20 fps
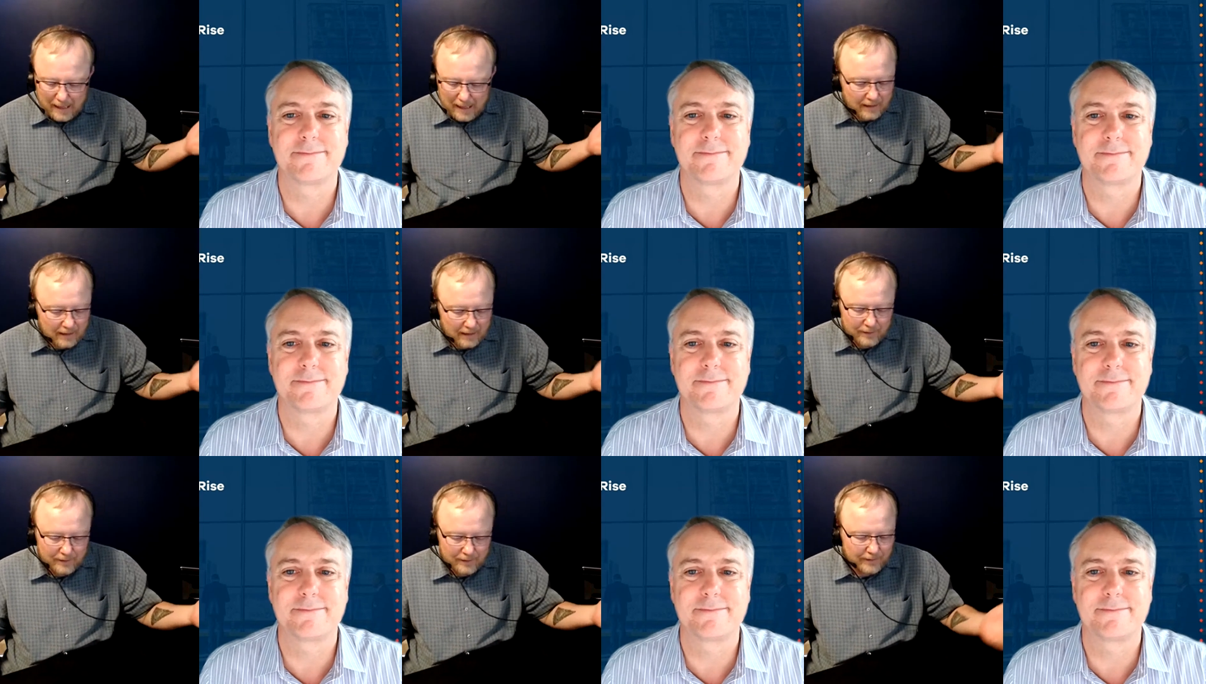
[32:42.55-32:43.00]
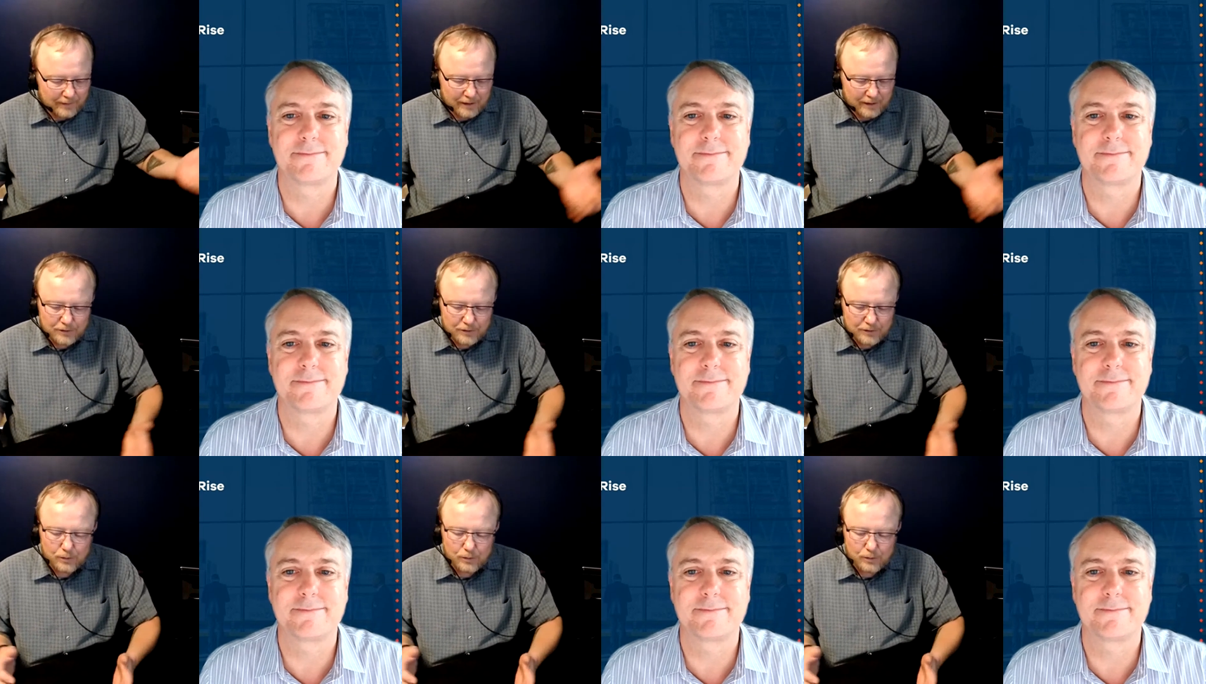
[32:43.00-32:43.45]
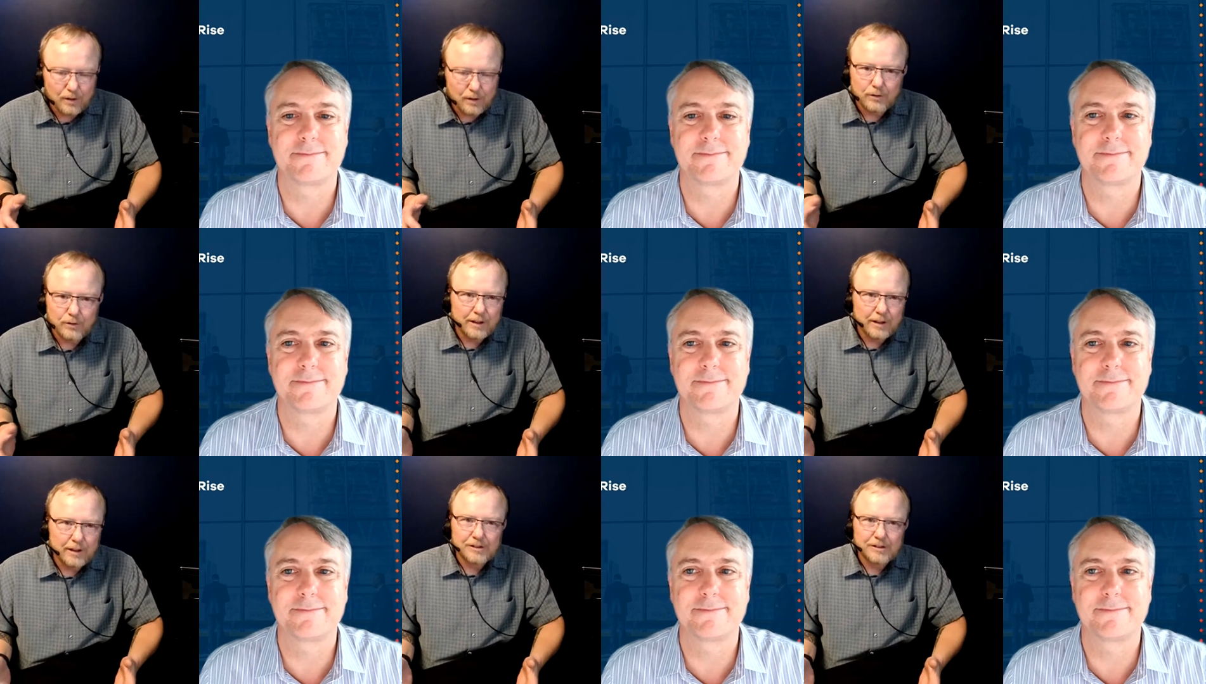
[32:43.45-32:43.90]
Speaker 1: I don't have any control
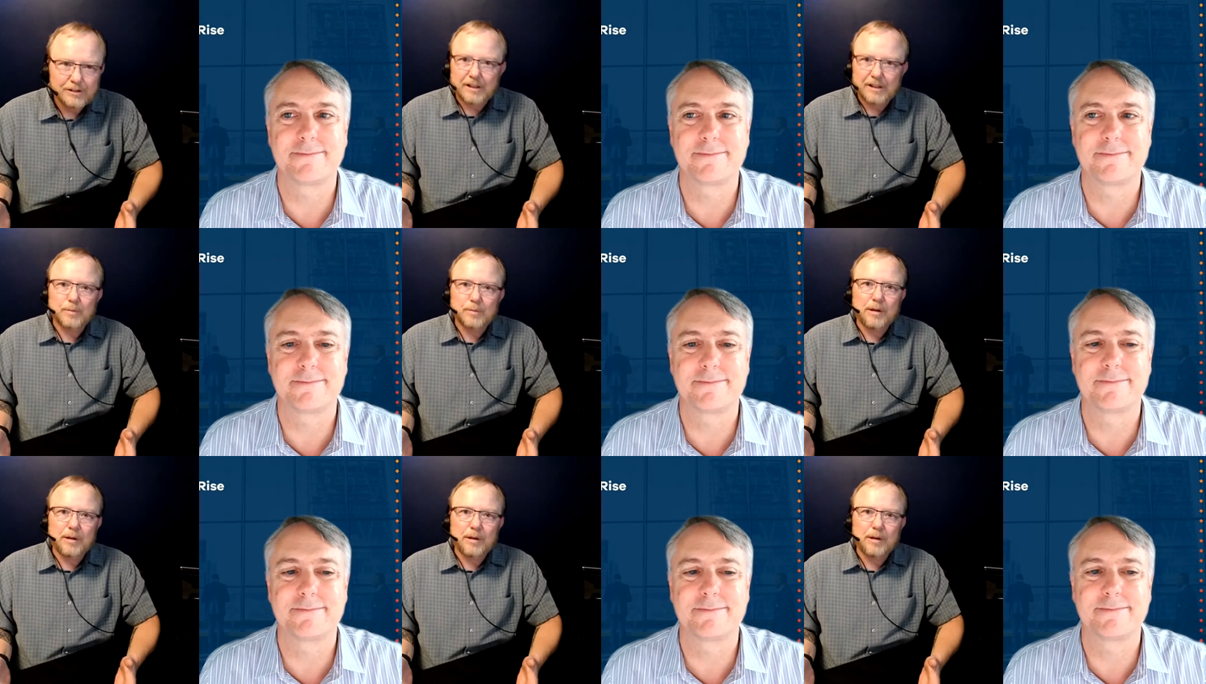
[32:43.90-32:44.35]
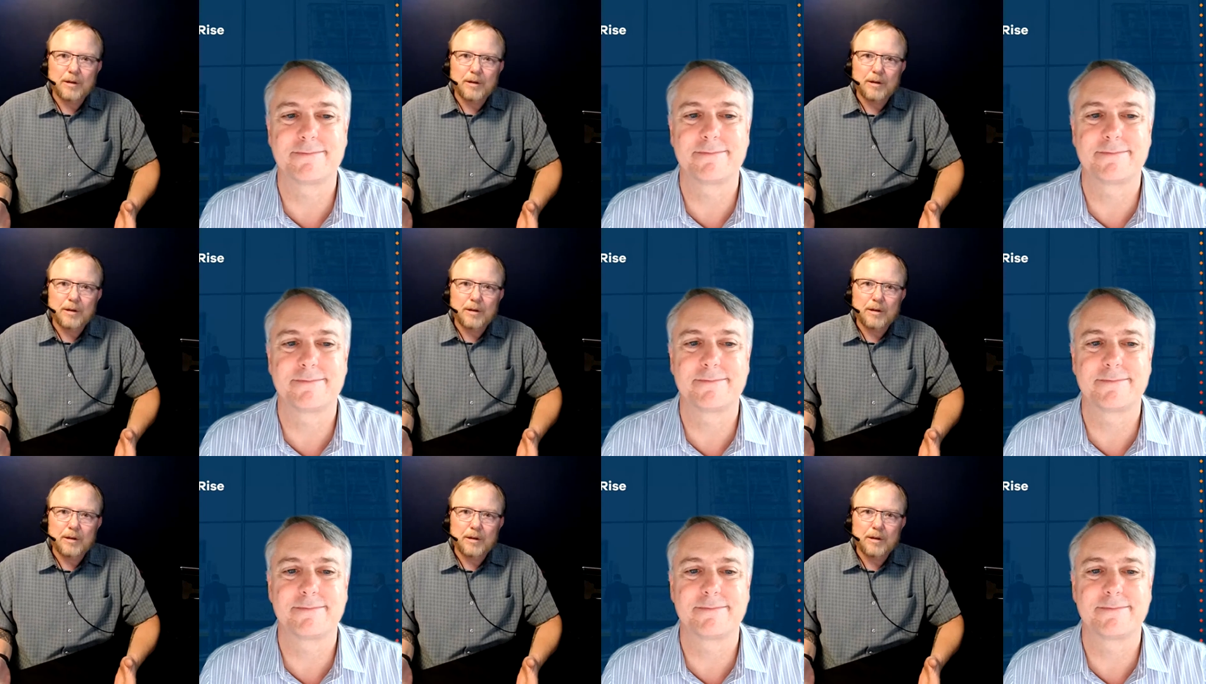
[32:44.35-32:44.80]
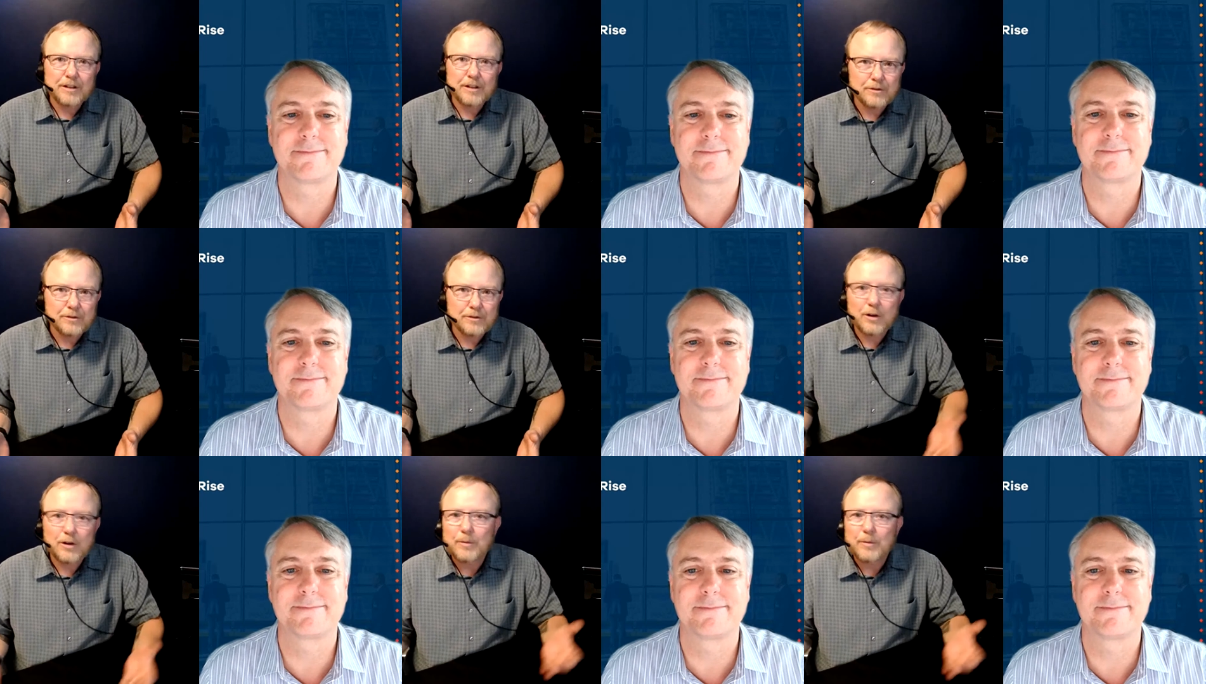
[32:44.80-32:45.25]
over intersex people, neither do
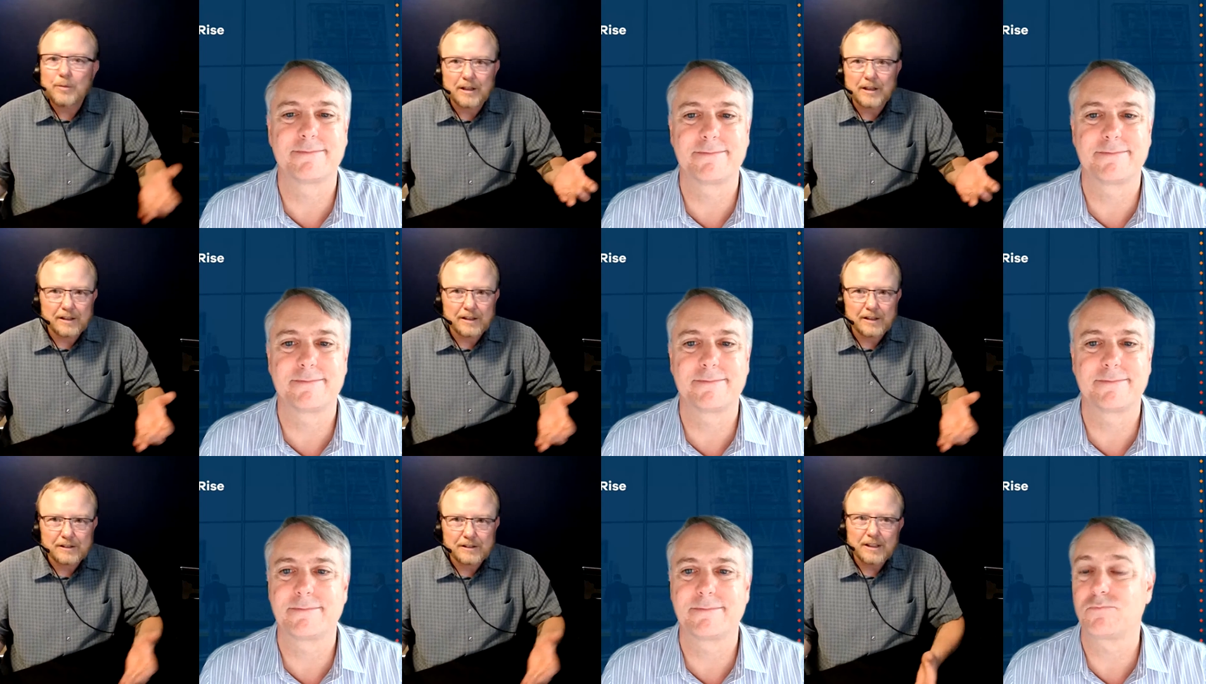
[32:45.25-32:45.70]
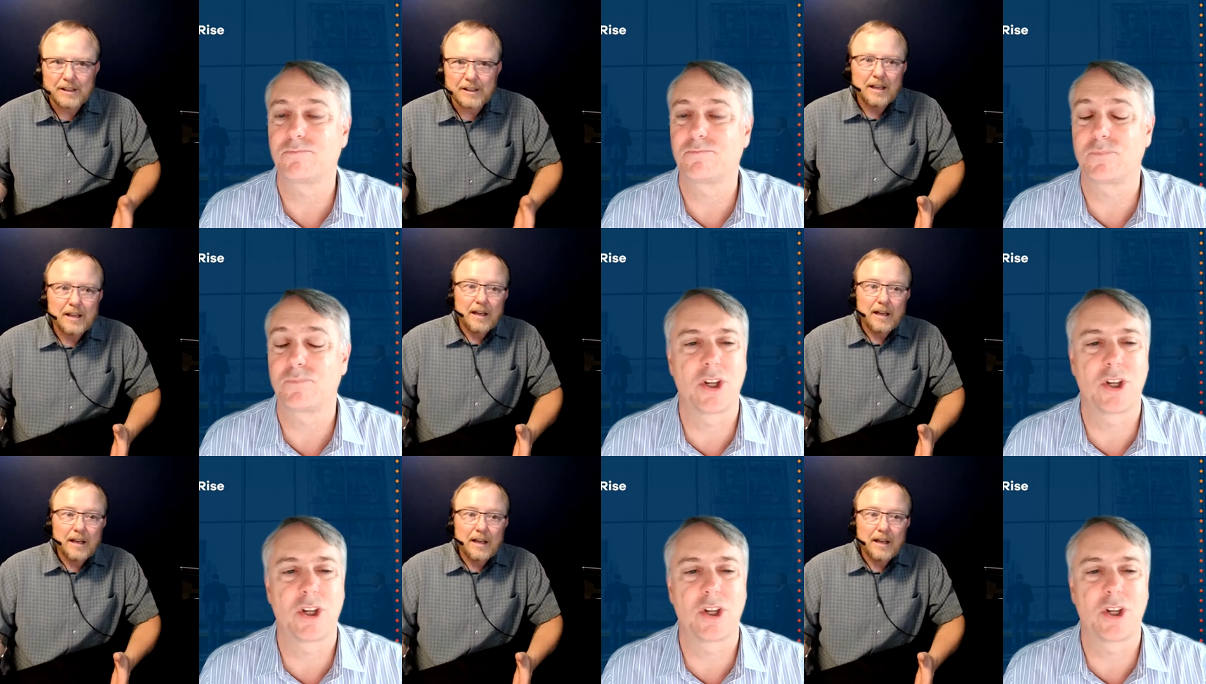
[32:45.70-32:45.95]
you. Nobody does.